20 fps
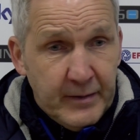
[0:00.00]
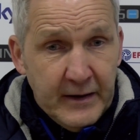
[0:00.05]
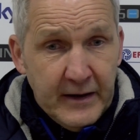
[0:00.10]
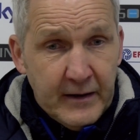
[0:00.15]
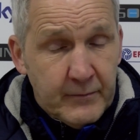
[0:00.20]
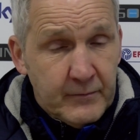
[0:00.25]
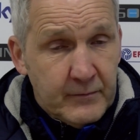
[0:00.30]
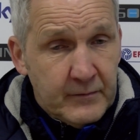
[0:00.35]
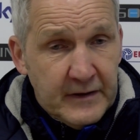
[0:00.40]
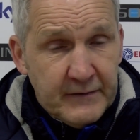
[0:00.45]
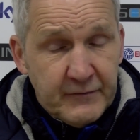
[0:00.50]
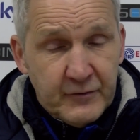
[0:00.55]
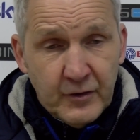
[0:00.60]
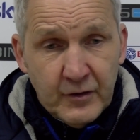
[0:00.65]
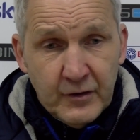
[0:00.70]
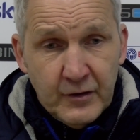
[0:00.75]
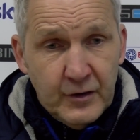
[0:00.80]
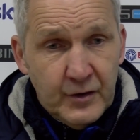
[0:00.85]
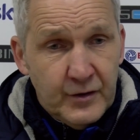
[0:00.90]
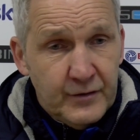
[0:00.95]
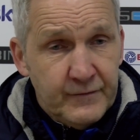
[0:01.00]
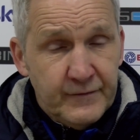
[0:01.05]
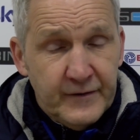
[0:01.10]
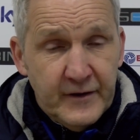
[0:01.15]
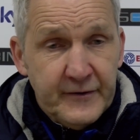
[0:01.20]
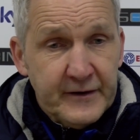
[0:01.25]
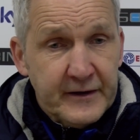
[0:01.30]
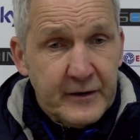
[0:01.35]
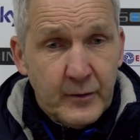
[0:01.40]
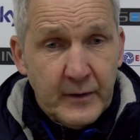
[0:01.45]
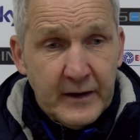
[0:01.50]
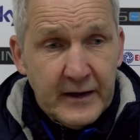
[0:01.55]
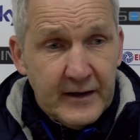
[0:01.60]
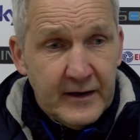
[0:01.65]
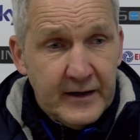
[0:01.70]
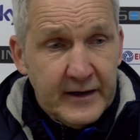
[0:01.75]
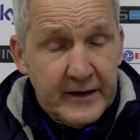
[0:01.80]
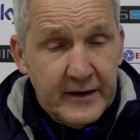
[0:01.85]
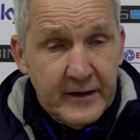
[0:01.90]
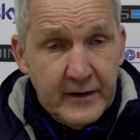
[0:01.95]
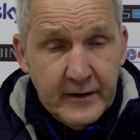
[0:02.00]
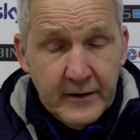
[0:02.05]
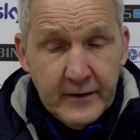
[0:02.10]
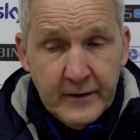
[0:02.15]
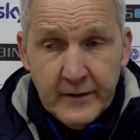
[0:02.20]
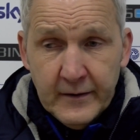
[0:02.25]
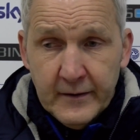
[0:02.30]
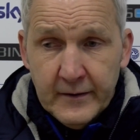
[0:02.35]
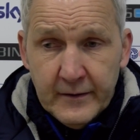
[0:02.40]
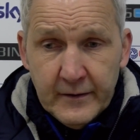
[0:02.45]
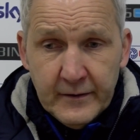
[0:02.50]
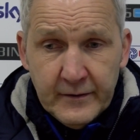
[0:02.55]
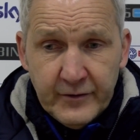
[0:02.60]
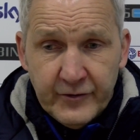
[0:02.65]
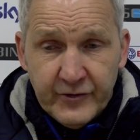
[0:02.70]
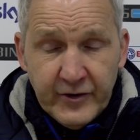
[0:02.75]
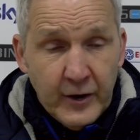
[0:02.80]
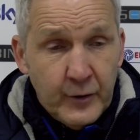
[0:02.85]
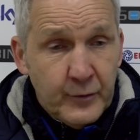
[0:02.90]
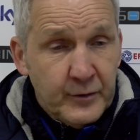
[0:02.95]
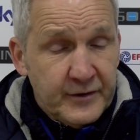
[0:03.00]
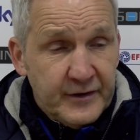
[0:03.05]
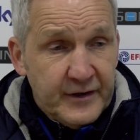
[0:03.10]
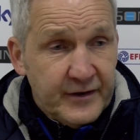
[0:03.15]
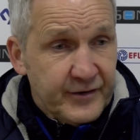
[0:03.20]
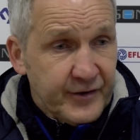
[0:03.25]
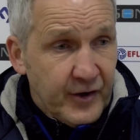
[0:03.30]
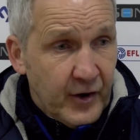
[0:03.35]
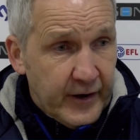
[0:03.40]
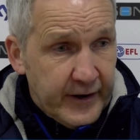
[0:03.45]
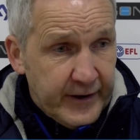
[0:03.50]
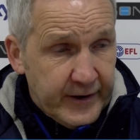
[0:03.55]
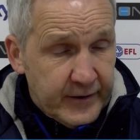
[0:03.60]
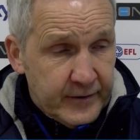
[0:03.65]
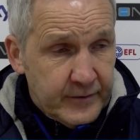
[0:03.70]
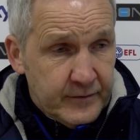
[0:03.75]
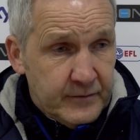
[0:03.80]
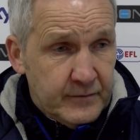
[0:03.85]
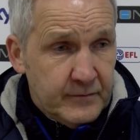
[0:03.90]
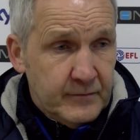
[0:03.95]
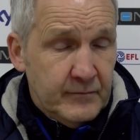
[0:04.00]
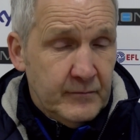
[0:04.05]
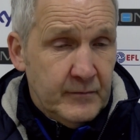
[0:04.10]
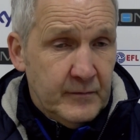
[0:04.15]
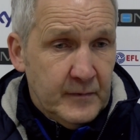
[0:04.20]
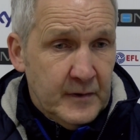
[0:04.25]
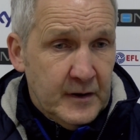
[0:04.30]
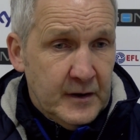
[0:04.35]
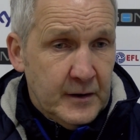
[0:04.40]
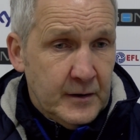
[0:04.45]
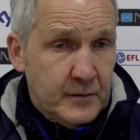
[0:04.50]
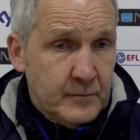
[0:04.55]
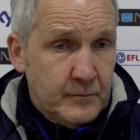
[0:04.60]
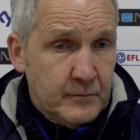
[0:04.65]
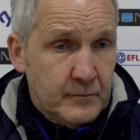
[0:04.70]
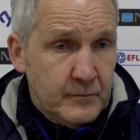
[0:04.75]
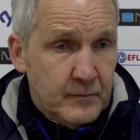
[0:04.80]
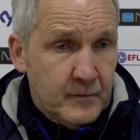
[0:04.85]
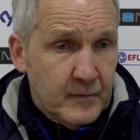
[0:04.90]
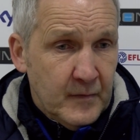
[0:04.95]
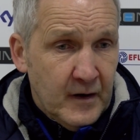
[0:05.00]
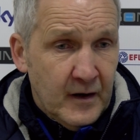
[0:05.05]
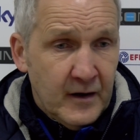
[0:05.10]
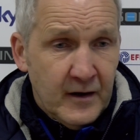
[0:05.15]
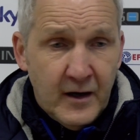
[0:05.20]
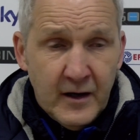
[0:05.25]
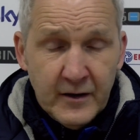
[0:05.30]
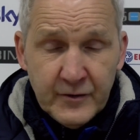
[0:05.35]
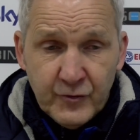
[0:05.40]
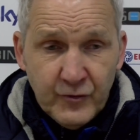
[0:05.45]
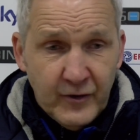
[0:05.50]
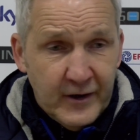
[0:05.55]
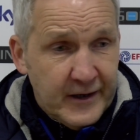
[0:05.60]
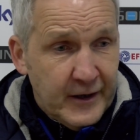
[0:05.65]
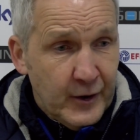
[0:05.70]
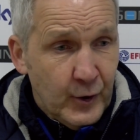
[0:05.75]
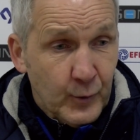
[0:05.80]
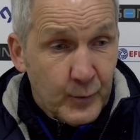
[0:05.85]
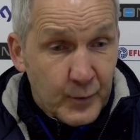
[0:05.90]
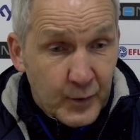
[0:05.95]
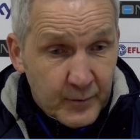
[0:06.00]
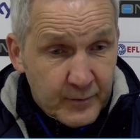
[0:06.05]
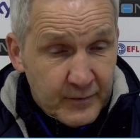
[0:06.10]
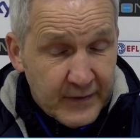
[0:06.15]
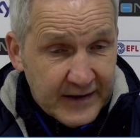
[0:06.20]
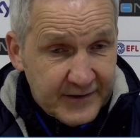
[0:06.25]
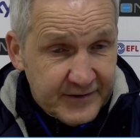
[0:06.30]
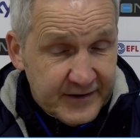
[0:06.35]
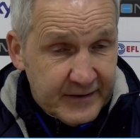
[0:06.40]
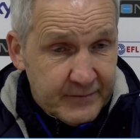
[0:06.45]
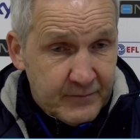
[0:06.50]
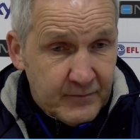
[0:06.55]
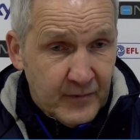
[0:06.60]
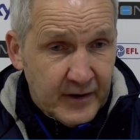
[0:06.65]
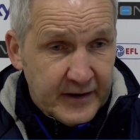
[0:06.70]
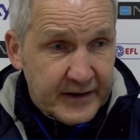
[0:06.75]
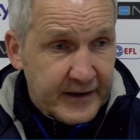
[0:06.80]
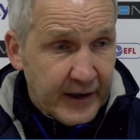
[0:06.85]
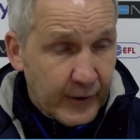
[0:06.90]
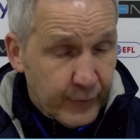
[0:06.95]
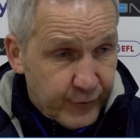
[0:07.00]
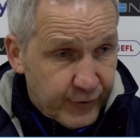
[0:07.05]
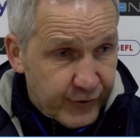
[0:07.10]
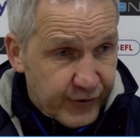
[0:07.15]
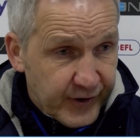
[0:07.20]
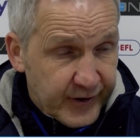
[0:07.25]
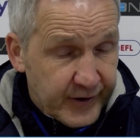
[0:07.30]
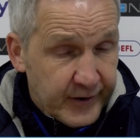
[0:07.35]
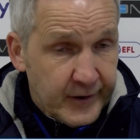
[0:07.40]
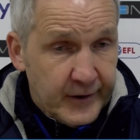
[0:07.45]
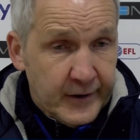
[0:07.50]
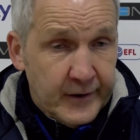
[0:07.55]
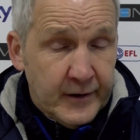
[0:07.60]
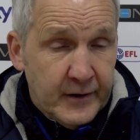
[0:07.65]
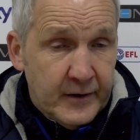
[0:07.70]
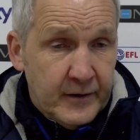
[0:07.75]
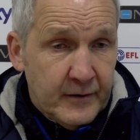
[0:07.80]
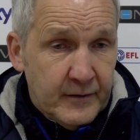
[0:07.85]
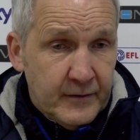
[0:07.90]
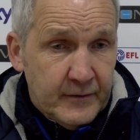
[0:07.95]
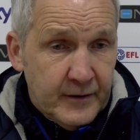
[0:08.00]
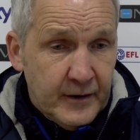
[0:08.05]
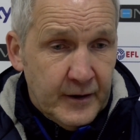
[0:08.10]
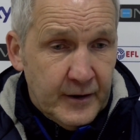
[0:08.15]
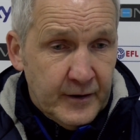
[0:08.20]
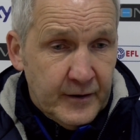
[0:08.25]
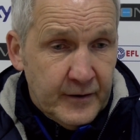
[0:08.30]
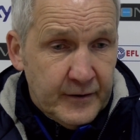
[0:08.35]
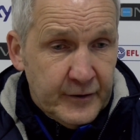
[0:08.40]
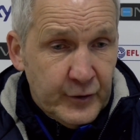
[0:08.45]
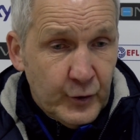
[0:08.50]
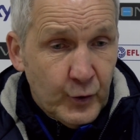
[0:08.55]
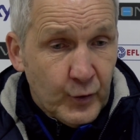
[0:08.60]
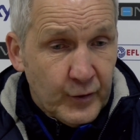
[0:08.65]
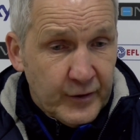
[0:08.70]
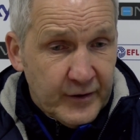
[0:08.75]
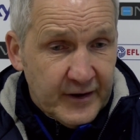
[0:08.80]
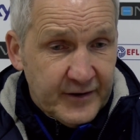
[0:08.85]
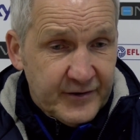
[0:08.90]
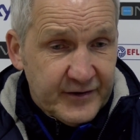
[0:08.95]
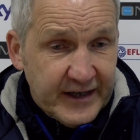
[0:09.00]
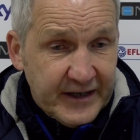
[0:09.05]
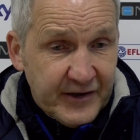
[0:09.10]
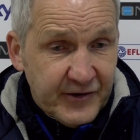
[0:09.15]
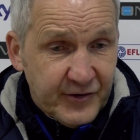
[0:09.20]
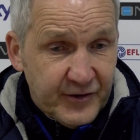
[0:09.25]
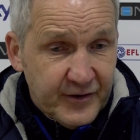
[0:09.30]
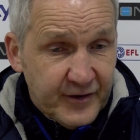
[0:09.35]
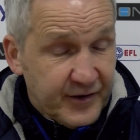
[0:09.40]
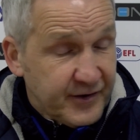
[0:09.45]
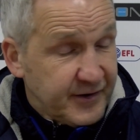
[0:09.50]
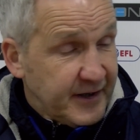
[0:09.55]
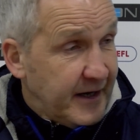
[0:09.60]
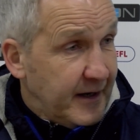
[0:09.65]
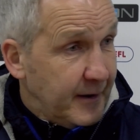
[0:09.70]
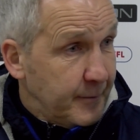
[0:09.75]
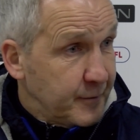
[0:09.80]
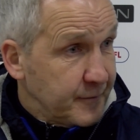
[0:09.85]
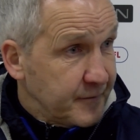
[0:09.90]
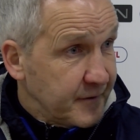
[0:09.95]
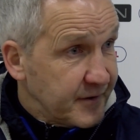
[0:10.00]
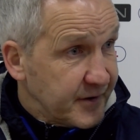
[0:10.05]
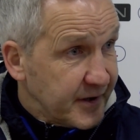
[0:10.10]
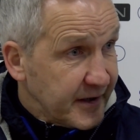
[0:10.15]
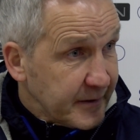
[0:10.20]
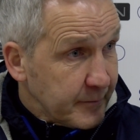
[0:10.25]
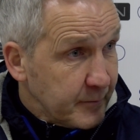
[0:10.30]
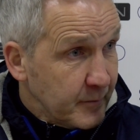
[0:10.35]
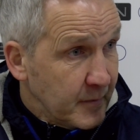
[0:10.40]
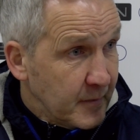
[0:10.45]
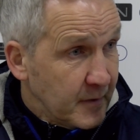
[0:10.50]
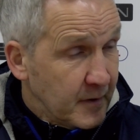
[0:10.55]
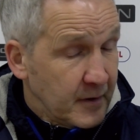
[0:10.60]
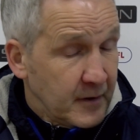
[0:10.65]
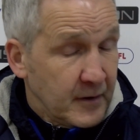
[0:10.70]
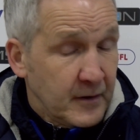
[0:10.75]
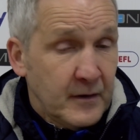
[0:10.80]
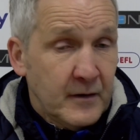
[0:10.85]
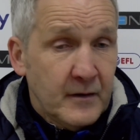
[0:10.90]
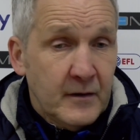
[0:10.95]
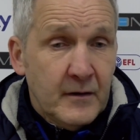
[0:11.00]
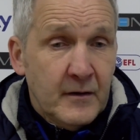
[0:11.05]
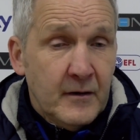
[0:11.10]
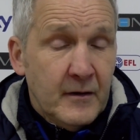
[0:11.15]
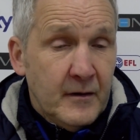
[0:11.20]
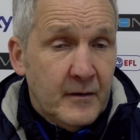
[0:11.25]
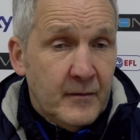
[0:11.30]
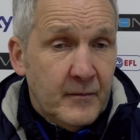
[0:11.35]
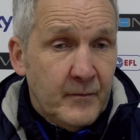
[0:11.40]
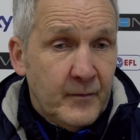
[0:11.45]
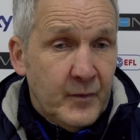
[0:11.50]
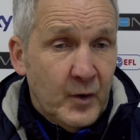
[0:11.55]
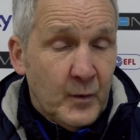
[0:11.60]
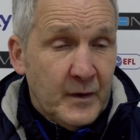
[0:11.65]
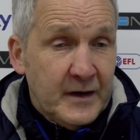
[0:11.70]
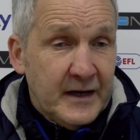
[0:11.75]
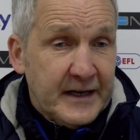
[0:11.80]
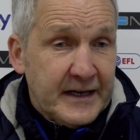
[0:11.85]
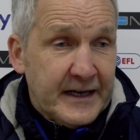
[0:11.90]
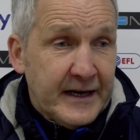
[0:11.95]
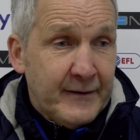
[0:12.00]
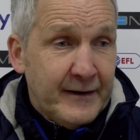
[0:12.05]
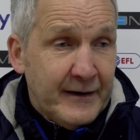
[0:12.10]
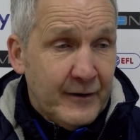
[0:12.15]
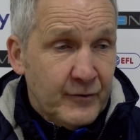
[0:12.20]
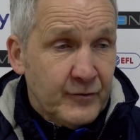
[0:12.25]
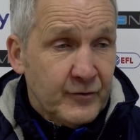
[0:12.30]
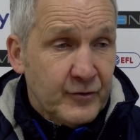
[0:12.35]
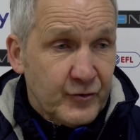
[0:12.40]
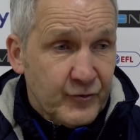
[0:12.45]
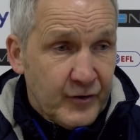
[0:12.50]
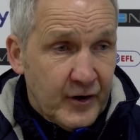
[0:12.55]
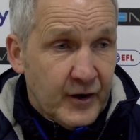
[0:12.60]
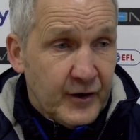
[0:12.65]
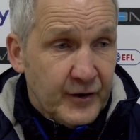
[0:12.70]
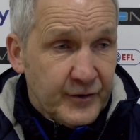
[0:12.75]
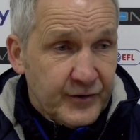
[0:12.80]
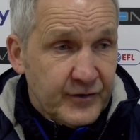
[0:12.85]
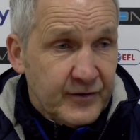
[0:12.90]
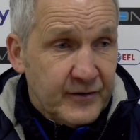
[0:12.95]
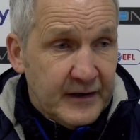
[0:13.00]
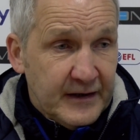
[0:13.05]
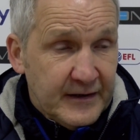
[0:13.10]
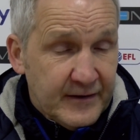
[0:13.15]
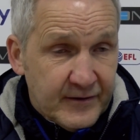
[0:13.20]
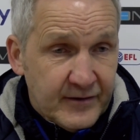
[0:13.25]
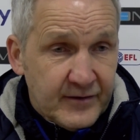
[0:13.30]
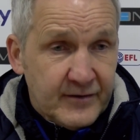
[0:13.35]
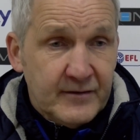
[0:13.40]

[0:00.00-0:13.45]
up. They've got to learn very quickly, show a desire I try and help them, as in my coaching, the organisation, the setup of the team. But when they go out on the grass, it